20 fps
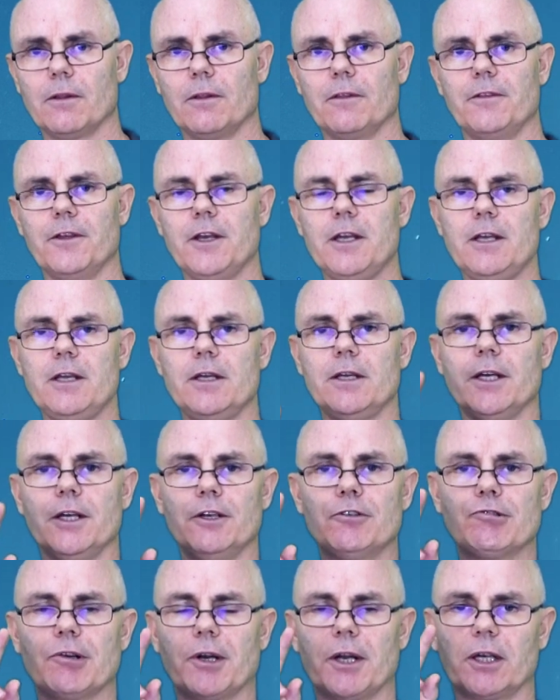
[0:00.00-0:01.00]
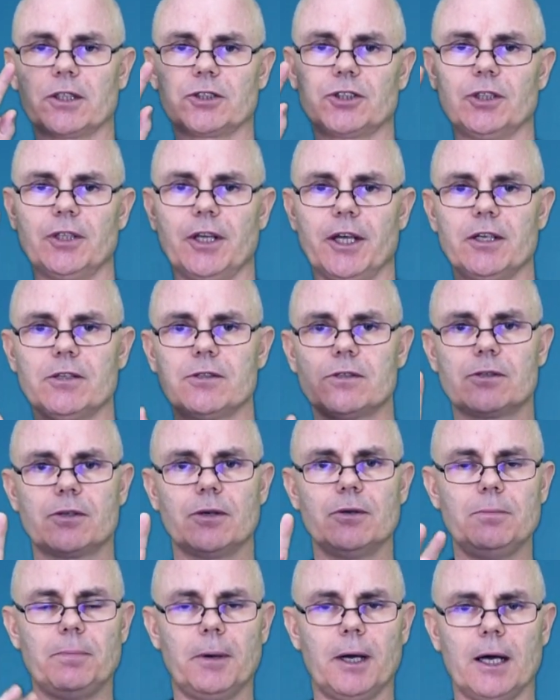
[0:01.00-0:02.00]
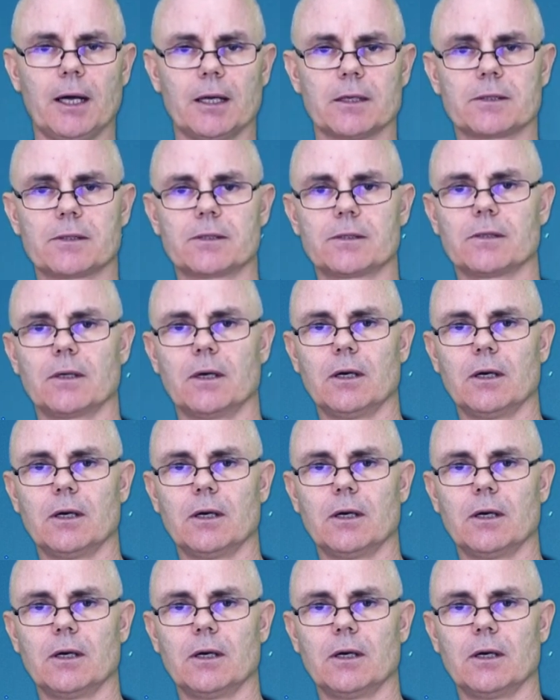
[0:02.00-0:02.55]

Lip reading: The introduction has 2 parts.